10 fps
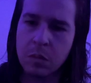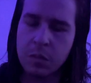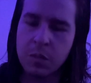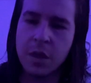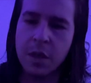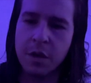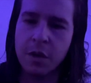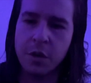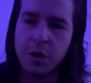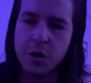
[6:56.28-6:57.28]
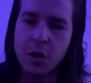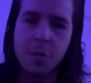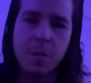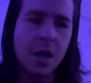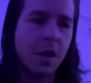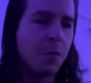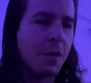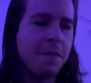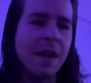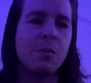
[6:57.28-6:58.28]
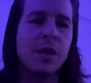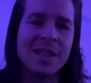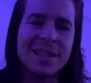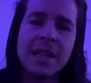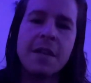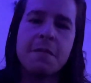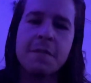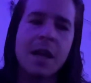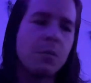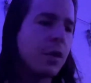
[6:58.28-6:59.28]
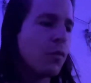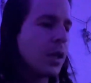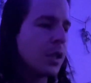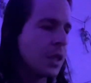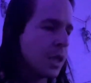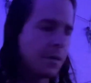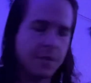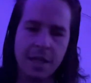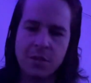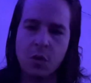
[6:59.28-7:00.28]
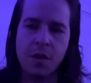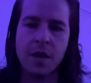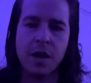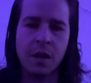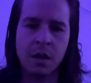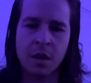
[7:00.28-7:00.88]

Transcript: Yeah, you're showing me it could be family, extended family, relatives, that sort of thing.